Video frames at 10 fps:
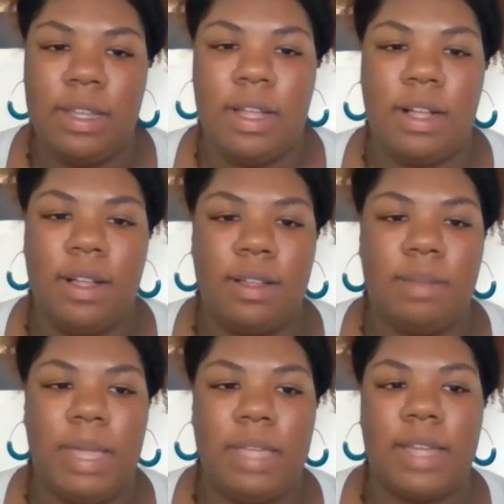and
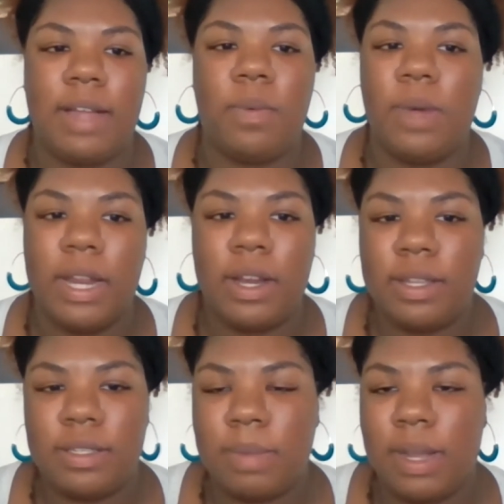what
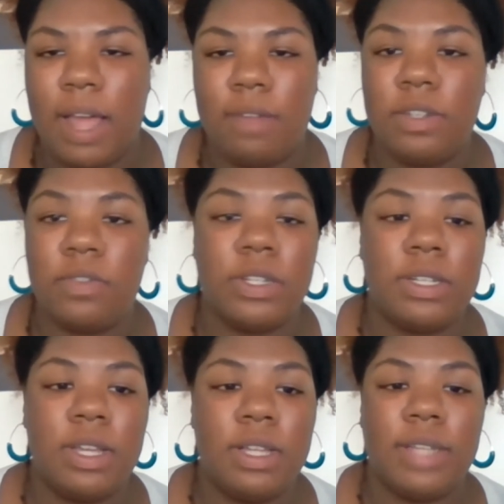areas might have different
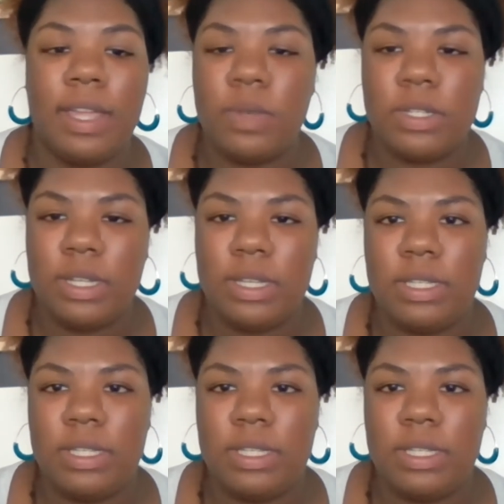language needs,